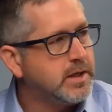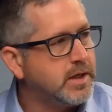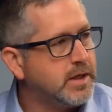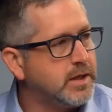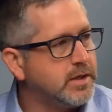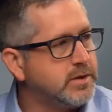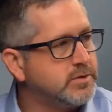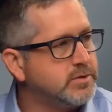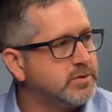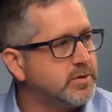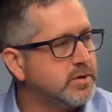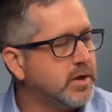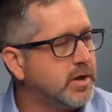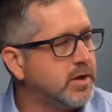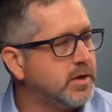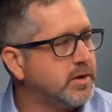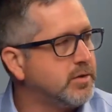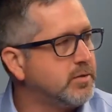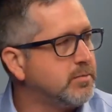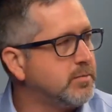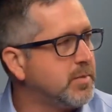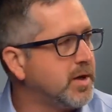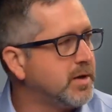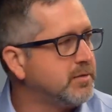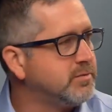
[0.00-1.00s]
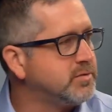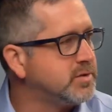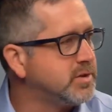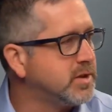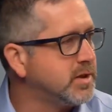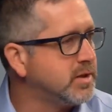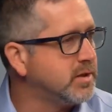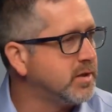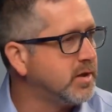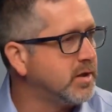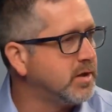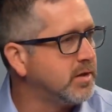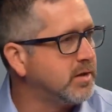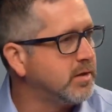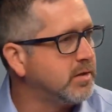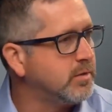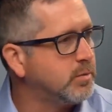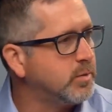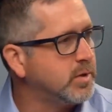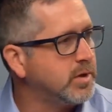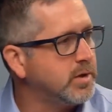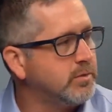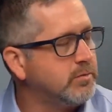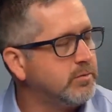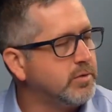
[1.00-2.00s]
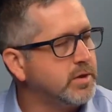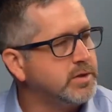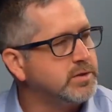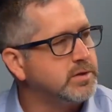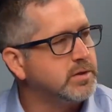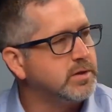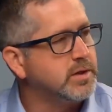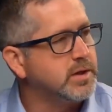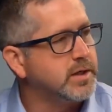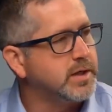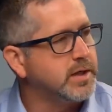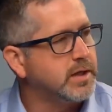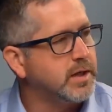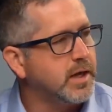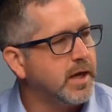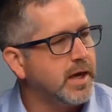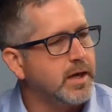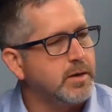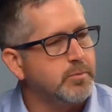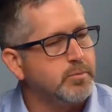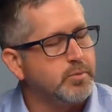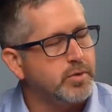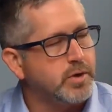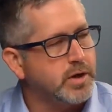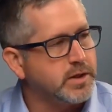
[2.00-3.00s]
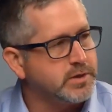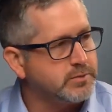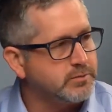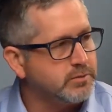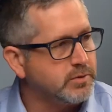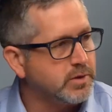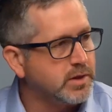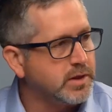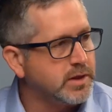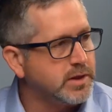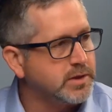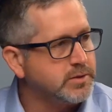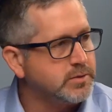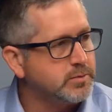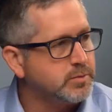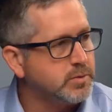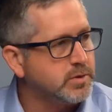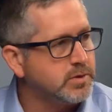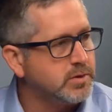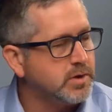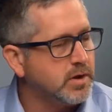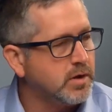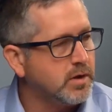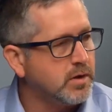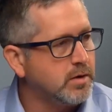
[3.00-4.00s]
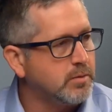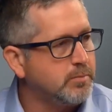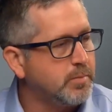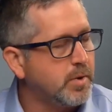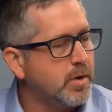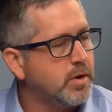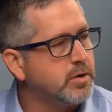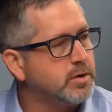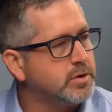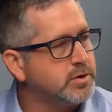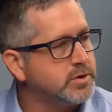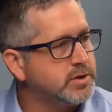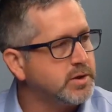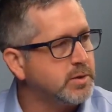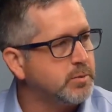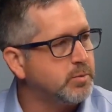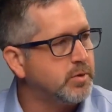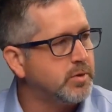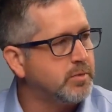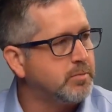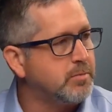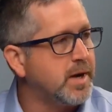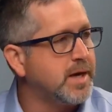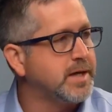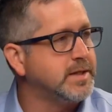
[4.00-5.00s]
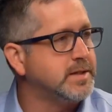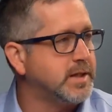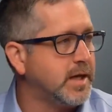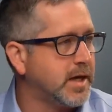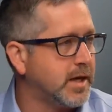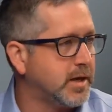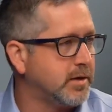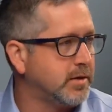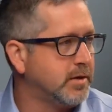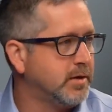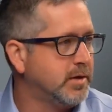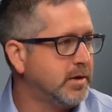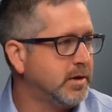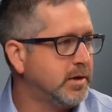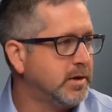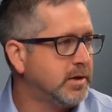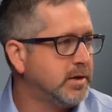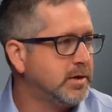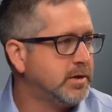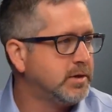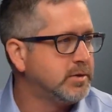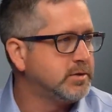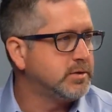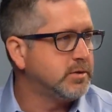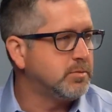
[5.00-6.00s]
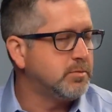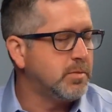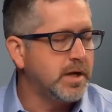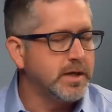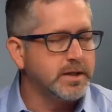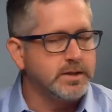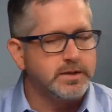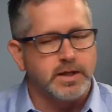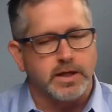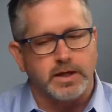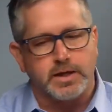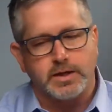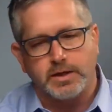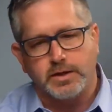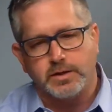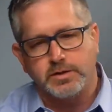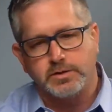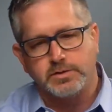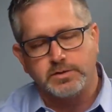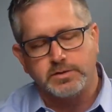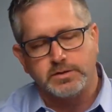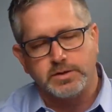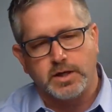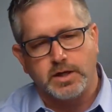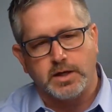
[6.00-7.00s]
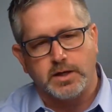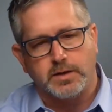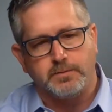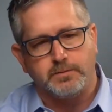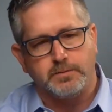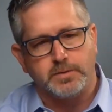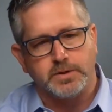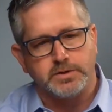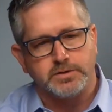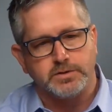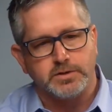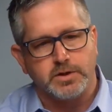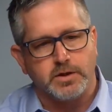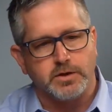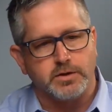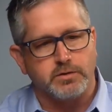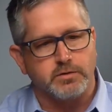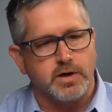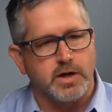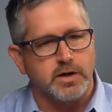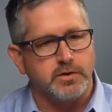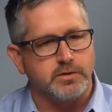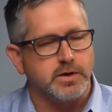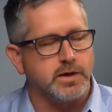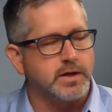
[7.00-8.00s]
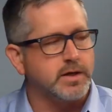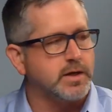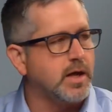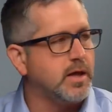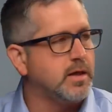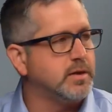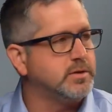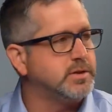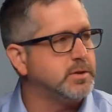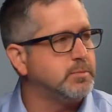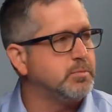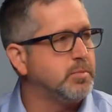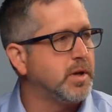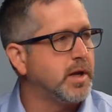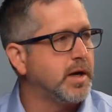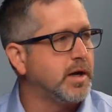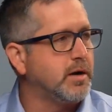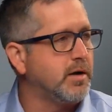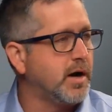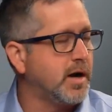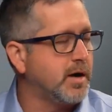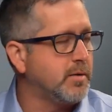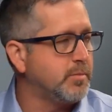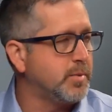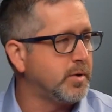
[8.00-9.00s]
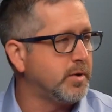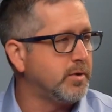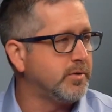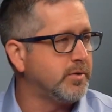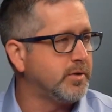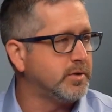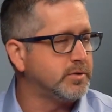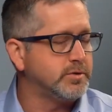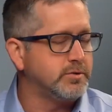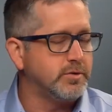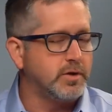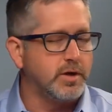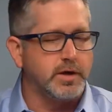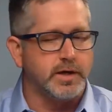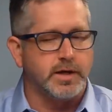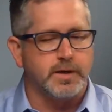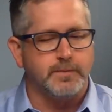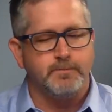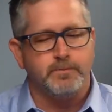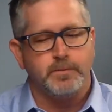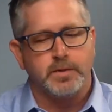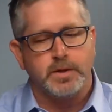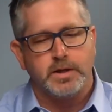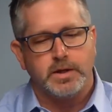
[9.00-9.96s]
as you may have seen, we recently had a press release with our partnership with Minetech. So Minetech is an underground technology player out of Perth, Australia.